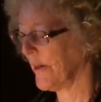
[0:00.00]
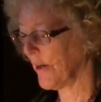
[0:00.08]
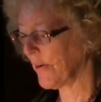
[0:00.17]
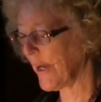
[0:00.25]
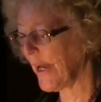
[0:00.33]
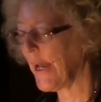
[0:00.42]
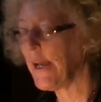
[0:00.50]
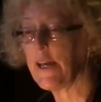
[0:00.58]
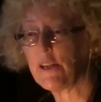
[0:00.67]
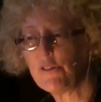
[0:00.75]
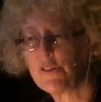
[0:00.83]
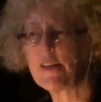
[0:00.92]

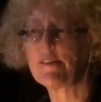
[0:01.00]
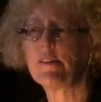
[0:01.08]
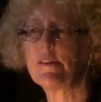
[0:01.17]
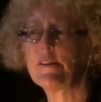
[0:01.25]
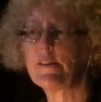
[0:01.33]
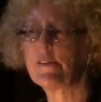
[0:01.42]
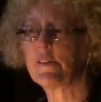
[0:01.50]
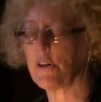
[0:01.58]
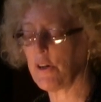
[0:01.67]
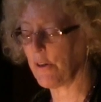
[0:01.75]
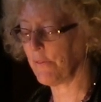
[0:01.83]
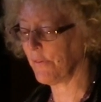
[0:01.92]
and justice is
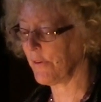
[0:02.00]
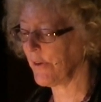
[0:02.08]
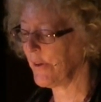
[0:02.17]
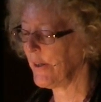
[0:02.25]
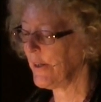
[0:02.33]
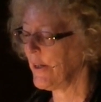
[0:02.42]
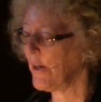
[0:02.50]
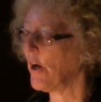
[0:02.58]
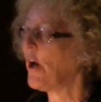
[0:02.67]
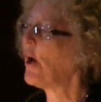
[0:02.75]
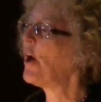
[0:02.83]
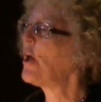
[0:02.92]
served.
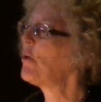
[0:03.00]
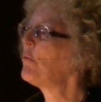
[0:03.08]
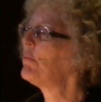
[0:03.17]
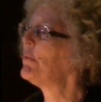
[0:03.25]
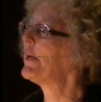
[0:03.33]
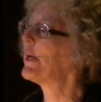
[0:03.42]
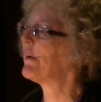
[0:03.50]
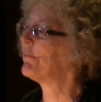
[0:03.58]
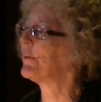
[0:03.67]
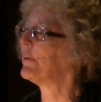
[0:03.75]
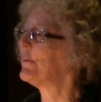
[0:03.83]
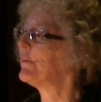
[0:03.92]
All will be
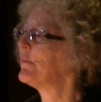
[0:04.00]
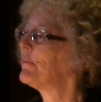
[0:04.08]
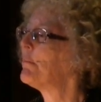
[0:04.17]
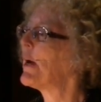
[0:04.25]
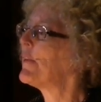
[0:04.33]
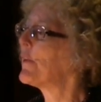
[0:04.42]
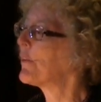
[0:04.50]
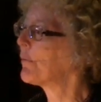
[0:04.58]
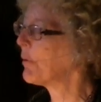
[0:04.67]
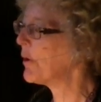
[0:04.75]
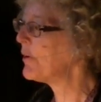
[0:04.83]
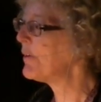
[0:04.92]
governed by the
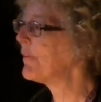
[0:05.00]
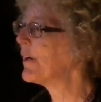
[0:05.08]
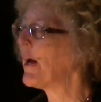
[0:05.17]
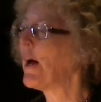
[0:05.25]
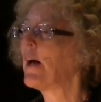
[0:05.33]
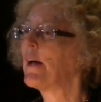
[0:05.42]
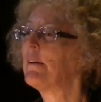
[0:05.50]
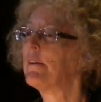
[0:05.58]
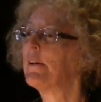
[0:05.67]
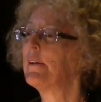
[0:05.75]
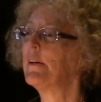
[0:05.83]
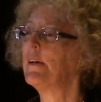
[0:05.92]
throne of God
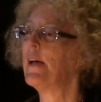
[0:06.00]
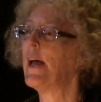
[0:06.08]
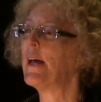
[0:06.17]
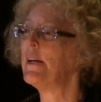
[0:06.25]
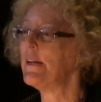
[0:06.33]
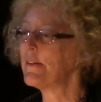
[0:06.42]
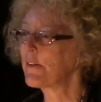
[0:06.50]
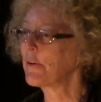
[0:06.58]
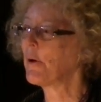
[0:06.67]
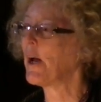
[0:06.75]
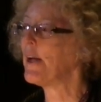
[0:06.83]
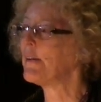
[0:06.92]
and his
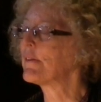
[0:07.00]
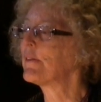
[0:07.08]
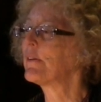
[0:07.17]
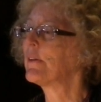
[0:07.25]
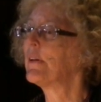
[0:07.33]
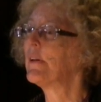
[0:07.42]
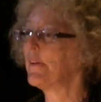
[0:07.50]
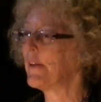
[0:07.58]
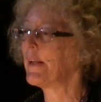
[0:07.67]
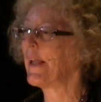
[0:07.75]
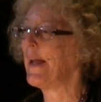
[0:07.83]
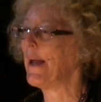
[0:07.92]
Christ,
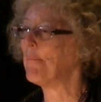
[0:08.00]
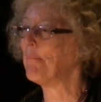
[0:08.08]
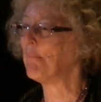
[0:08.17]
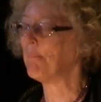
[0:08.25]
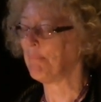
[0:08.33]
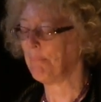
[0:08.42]
the Lamb.